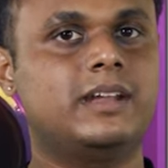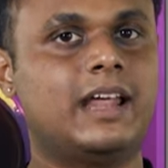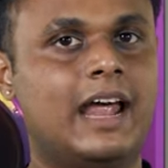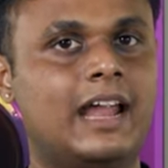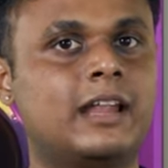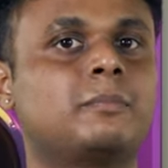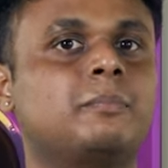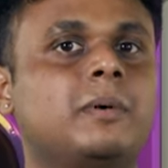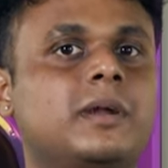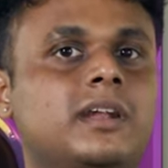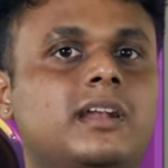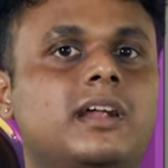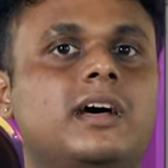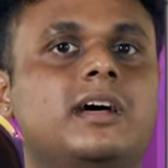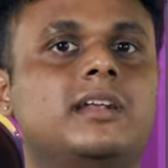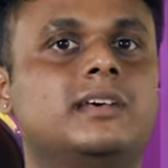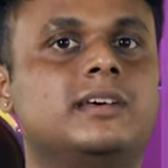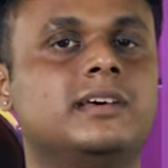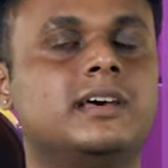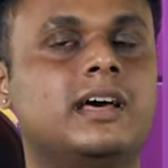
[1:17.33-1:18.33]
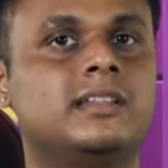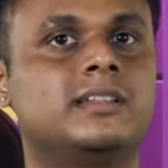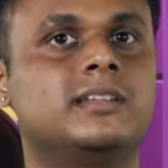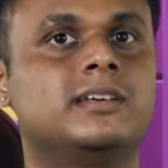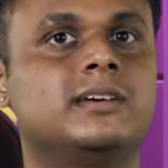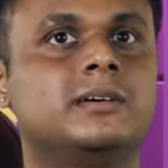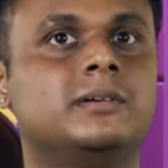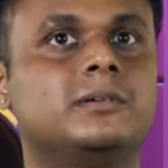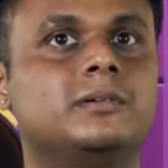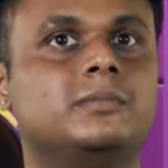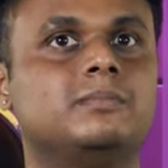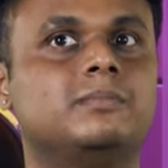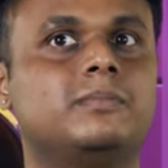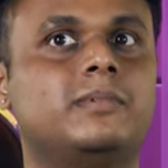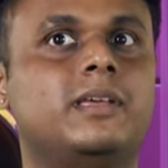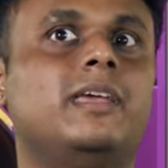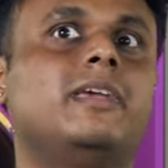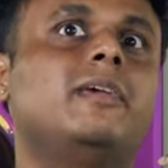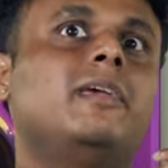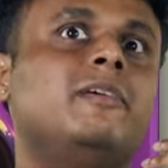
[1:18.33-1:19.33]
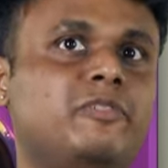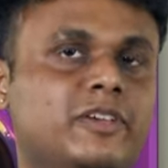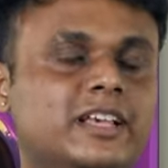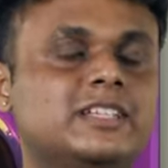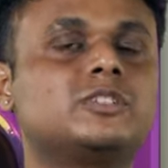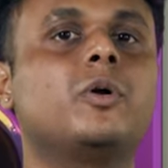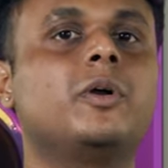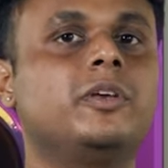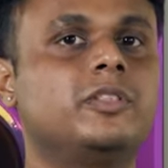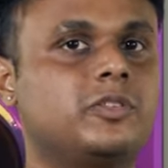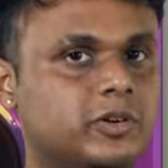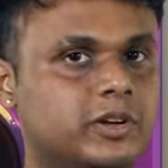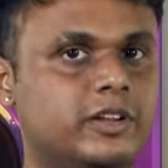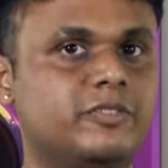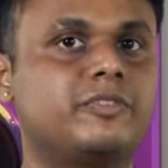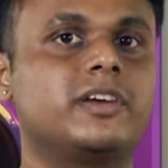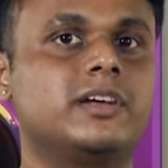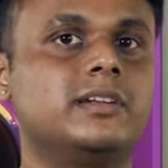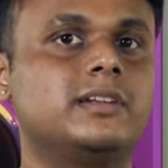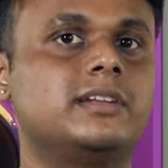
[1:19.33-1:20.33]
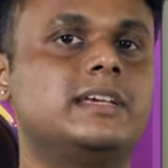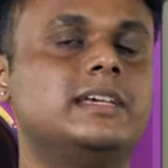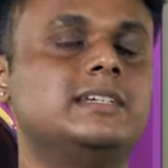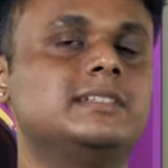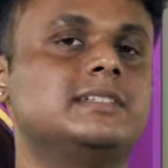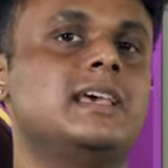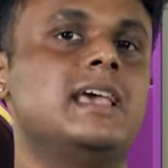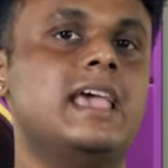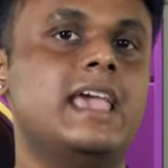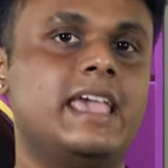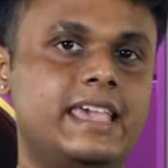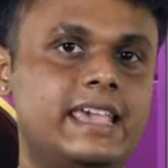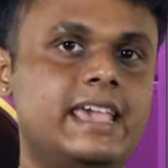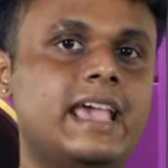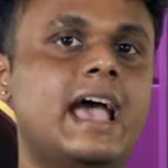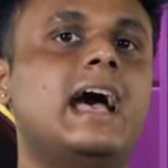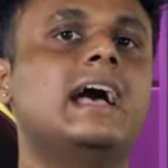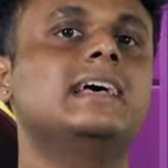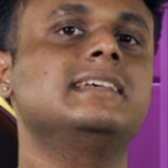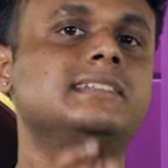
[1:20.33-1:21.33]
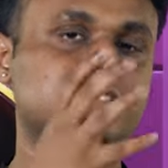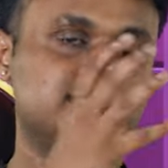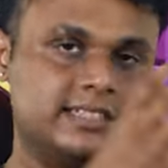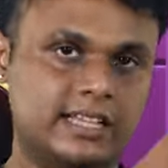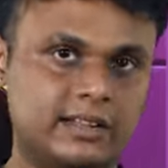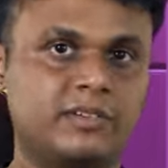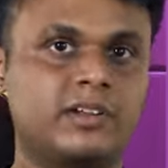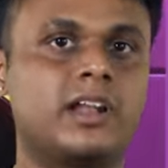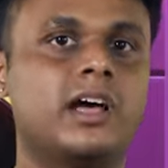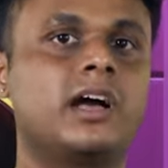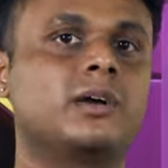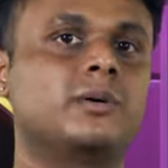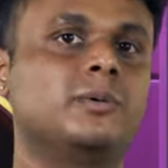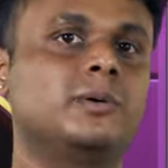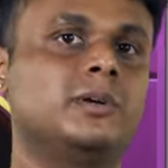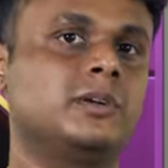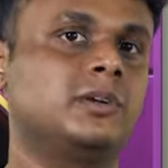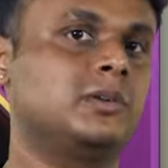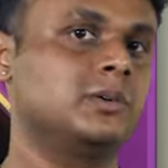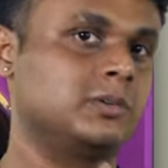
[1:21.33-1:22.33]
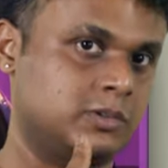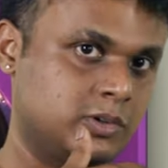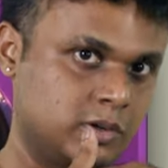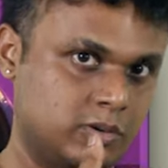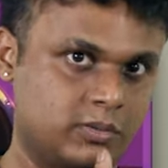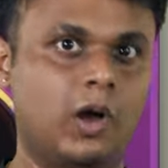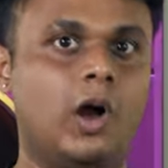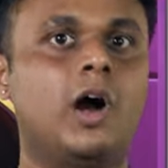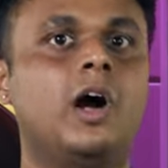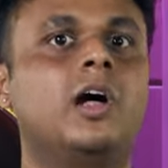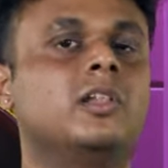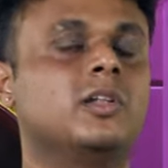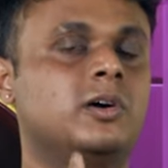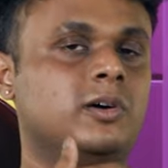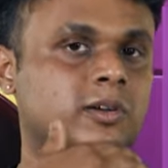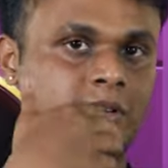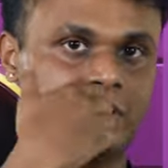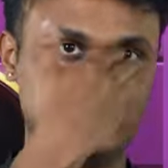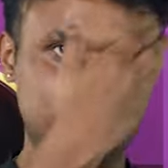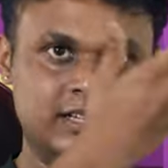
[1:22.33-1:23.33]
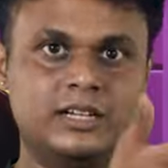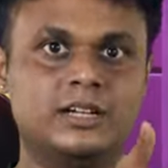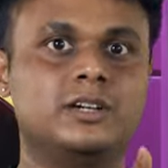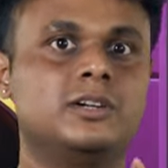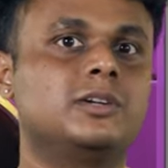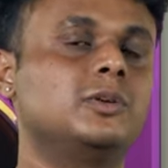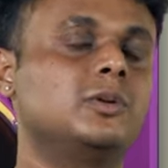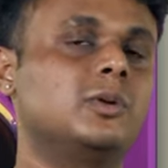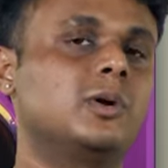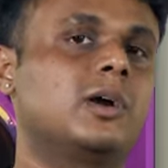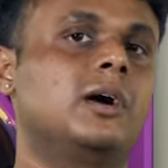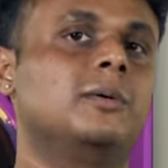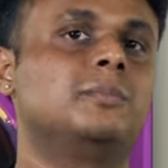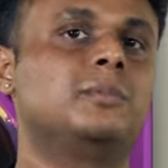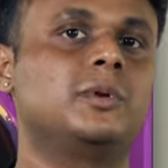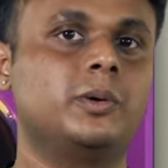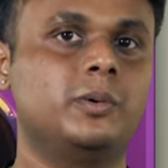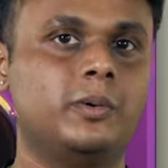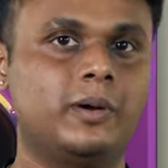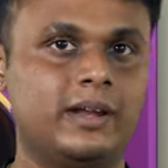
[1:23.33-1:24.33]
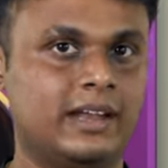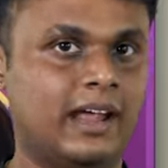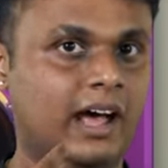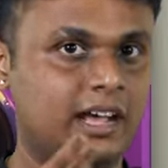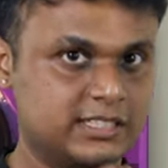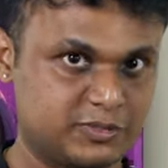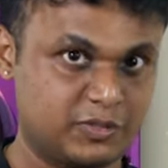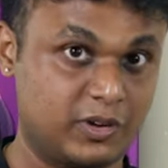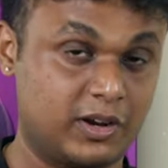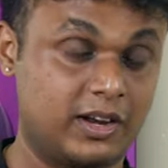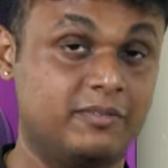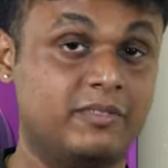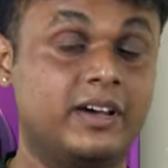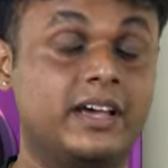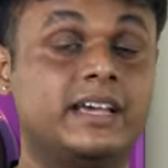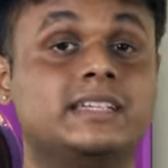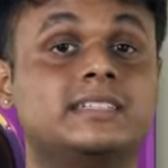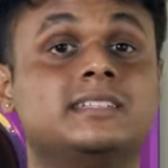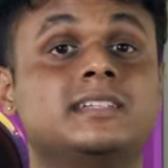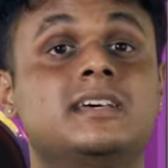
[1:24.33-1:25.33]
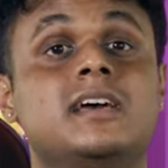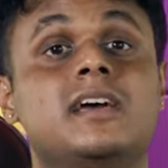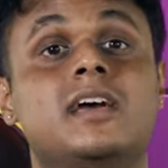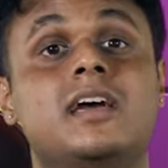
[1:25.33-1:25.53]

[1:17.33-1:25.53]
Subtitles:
direct pandraaru and the if he's going through difficulties, he has a Selva Raghavan to call or to look up to and ask for advice.